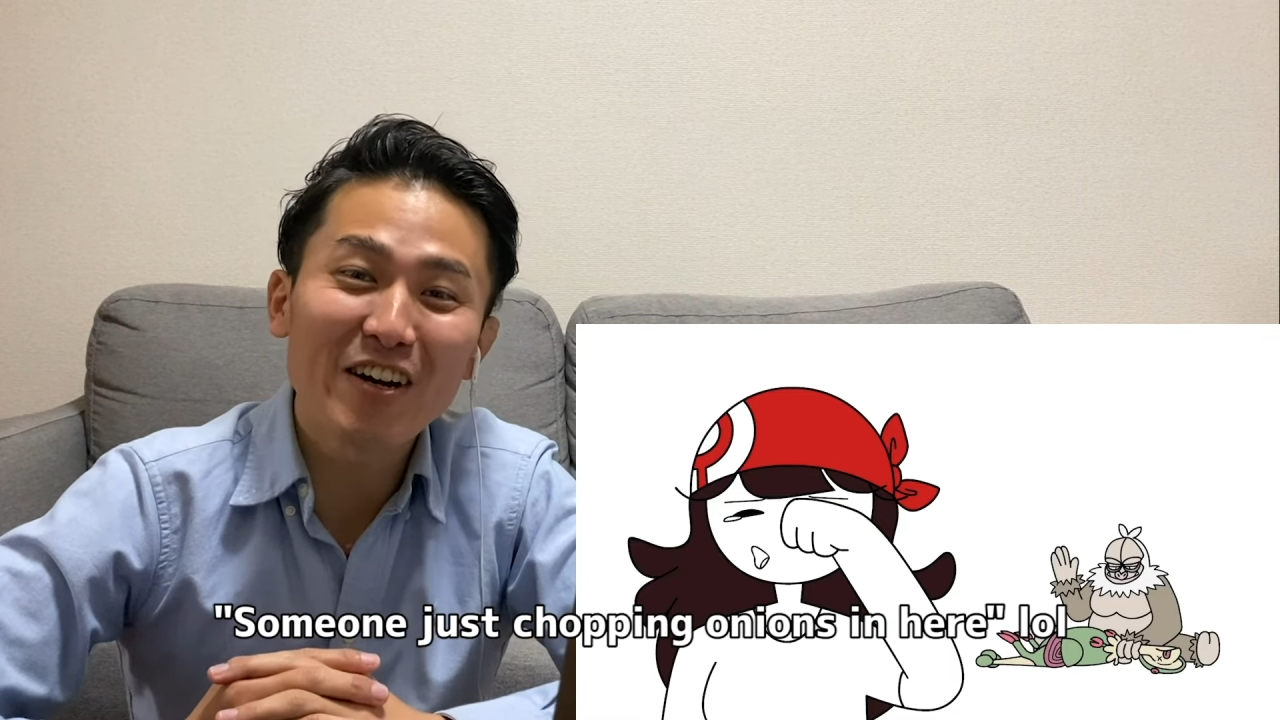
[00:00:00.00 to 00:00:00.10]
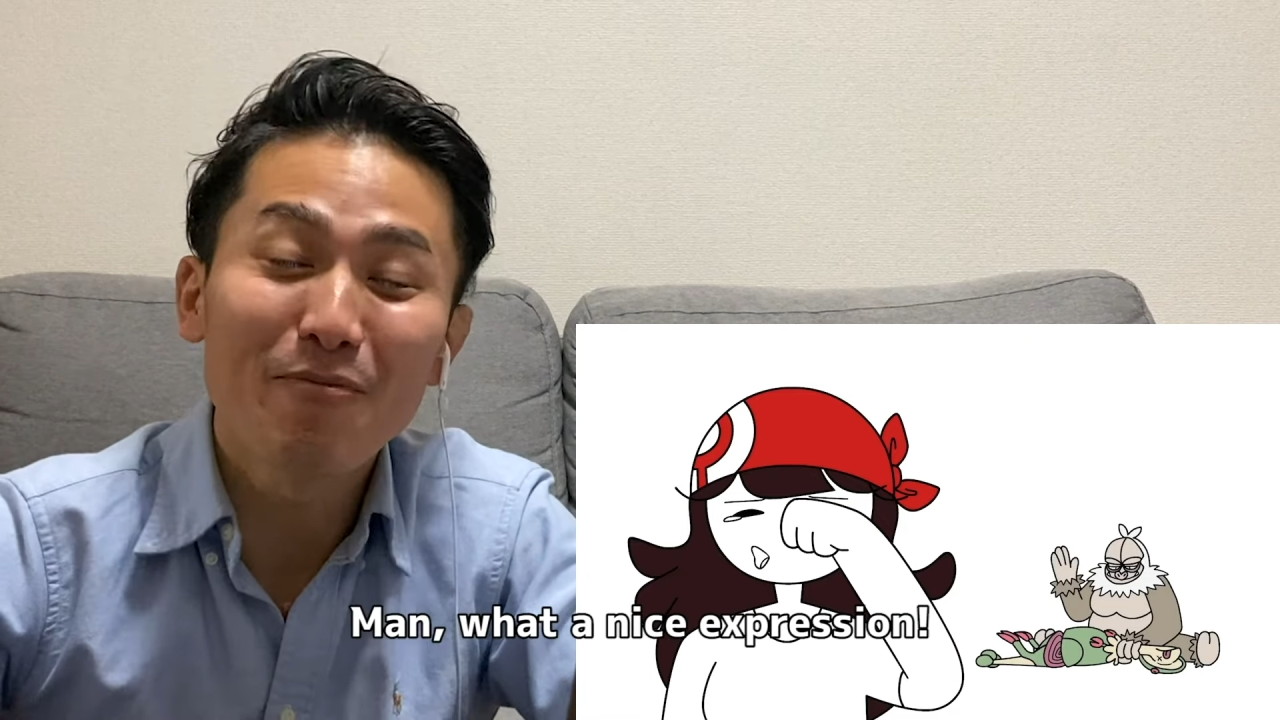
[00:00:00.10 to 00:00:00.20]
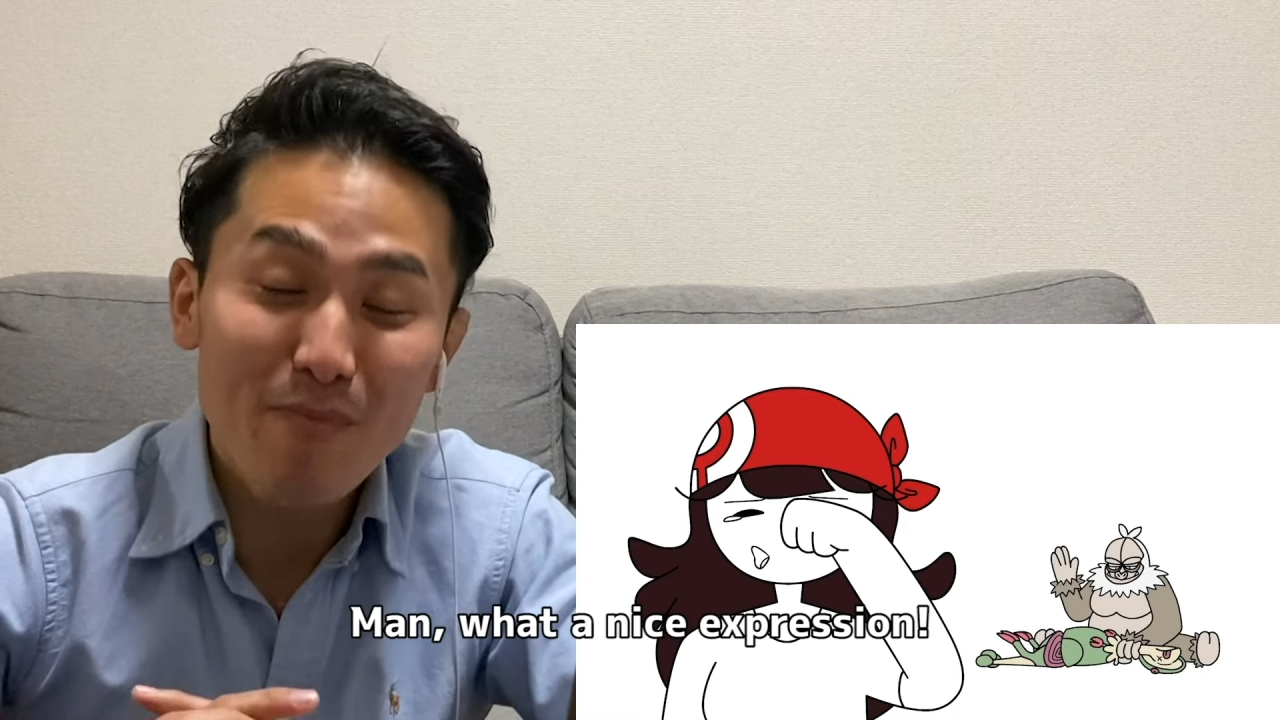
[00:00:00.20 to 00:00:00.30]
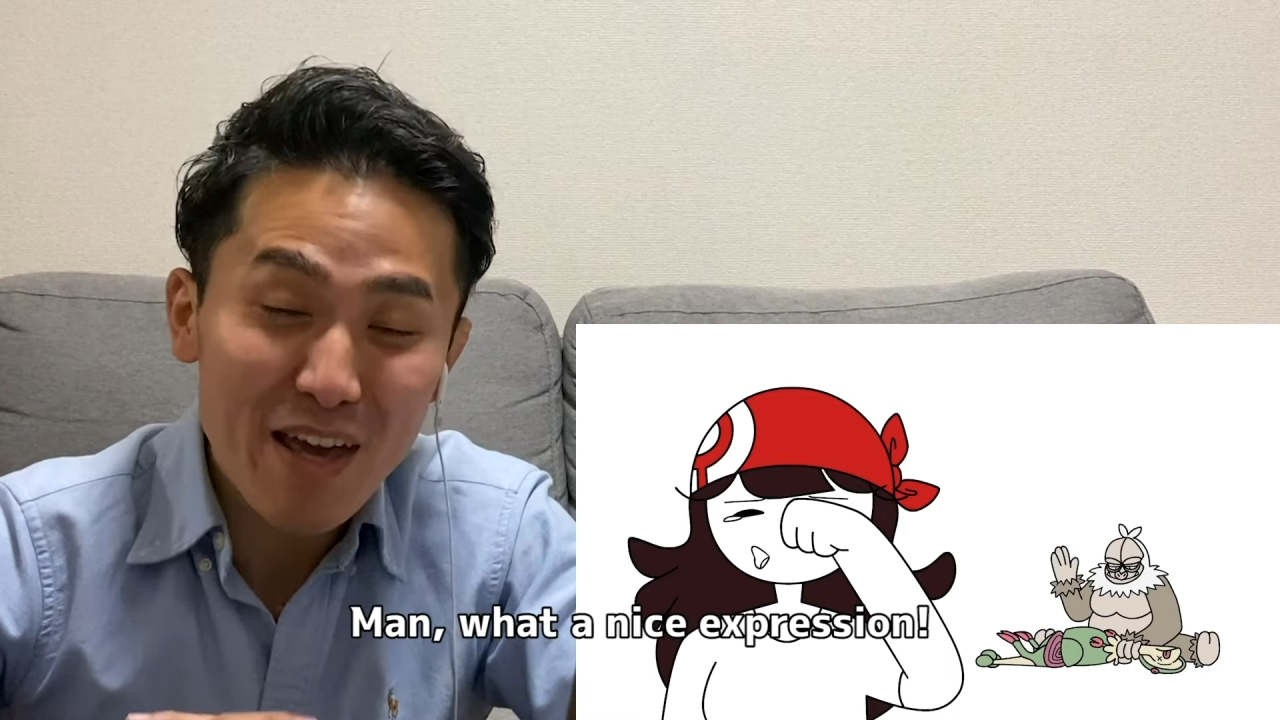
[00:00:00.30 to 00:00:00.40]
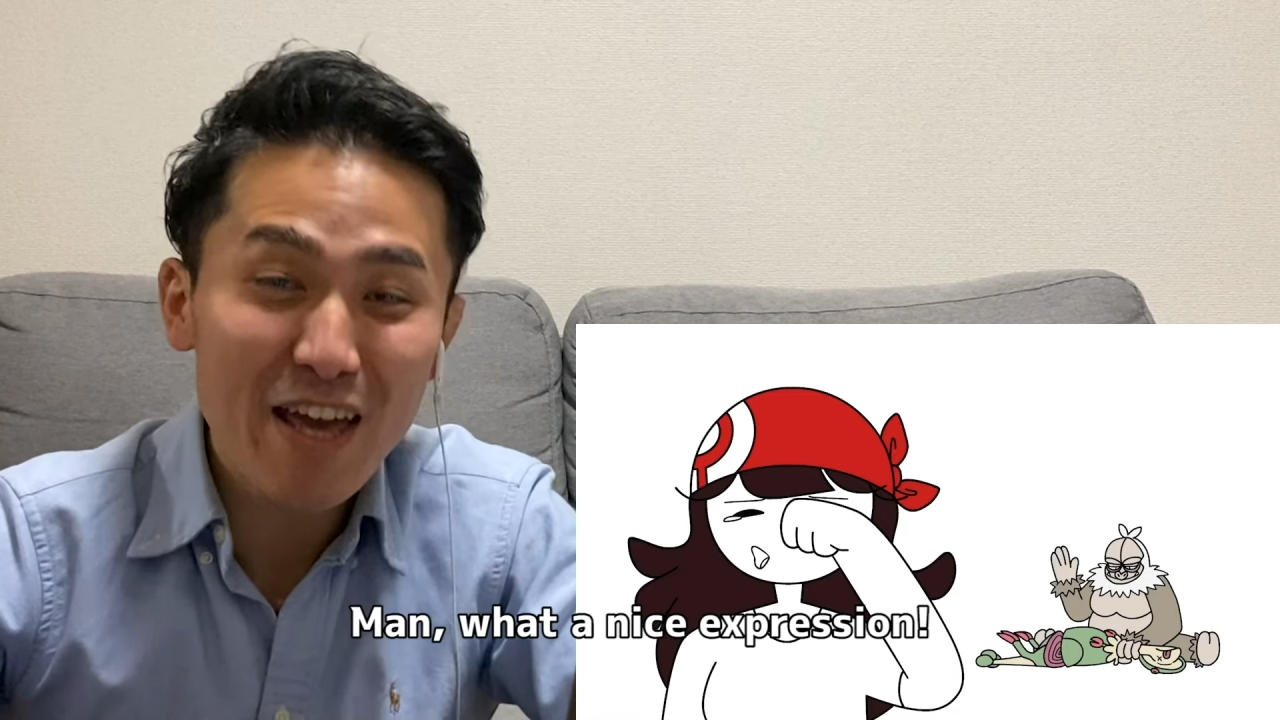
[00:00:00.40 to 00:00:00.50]

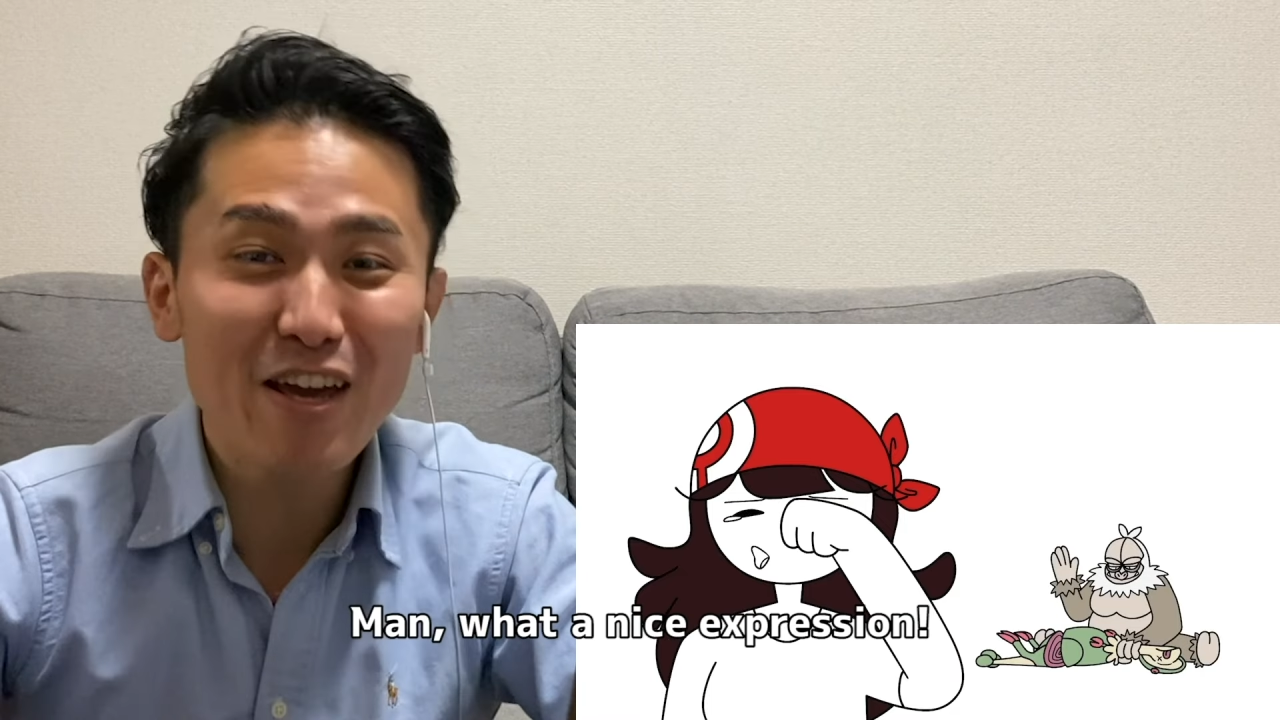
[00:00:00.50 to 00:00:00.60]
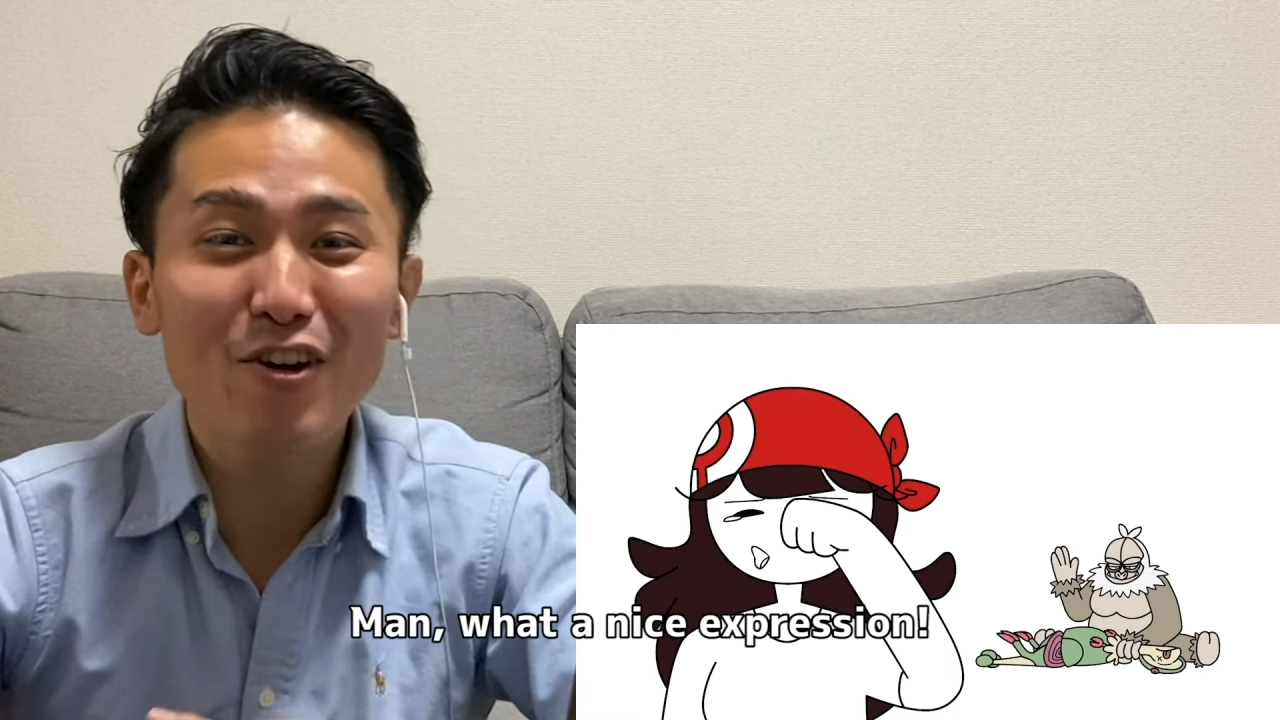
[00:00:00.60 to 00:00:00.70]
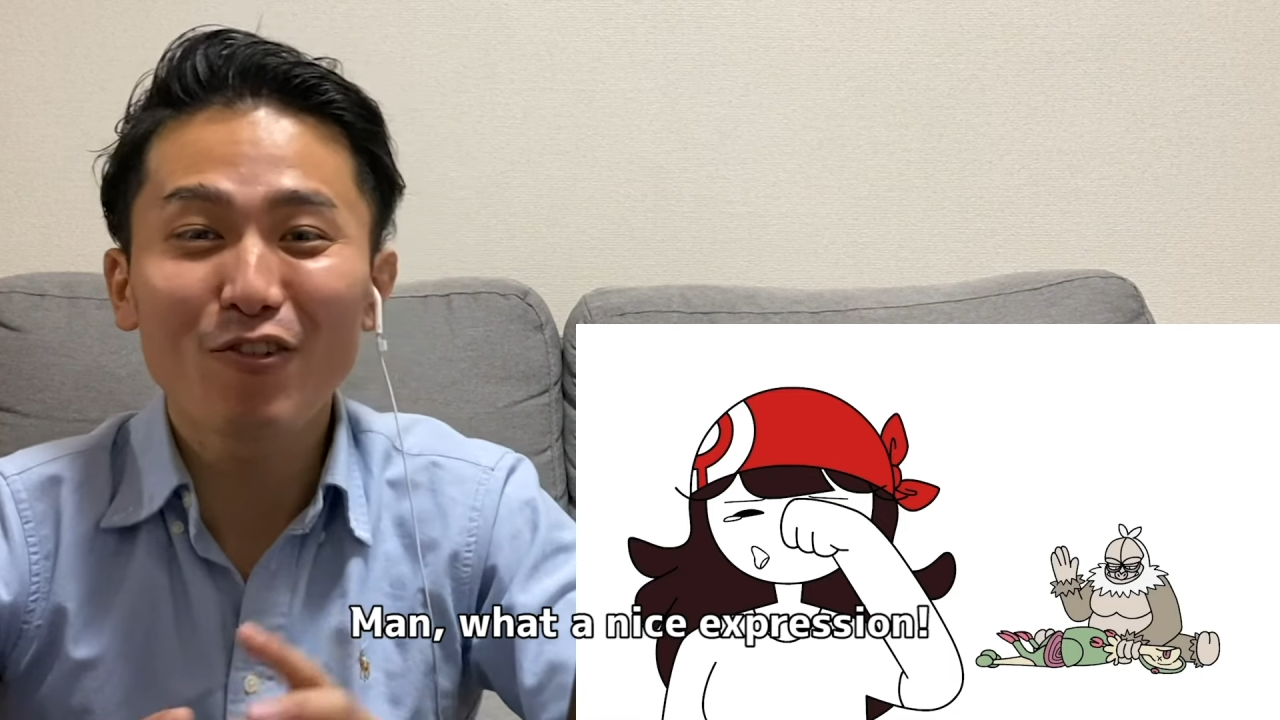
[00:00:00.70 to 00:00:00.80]
Man,